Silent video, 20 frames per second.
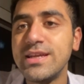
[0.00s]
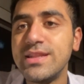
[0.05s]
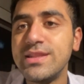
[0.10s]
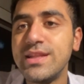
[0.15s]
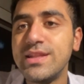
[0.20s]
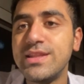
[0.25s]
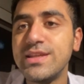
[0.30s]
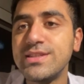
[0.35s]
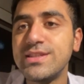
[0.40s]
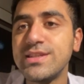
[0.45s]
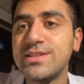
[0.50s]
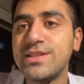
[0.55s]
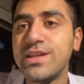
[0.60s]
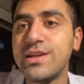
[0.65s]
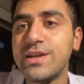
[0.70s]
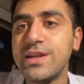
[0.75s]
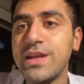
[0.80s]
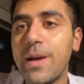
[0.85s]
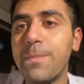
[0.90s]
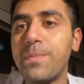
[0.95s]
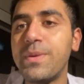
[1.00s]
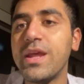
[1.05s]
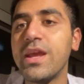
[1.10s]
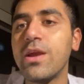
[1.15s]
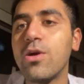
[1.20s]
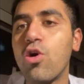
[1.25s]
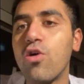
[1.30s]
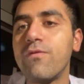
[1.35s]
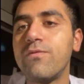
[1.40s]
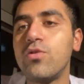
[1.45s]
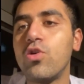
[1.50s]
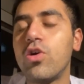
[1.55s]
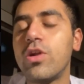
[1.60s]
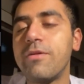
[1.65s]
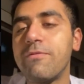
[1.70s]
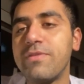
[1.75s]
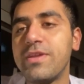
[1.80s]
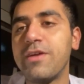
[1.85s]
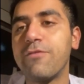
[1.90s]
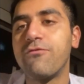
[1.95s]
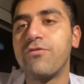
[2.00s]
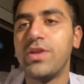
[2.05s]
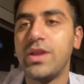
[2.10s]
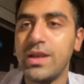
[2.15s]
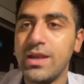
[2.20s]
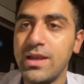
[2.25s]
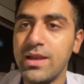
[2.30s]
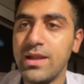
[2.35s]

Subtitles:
that this is the reuptake of norepinephrine.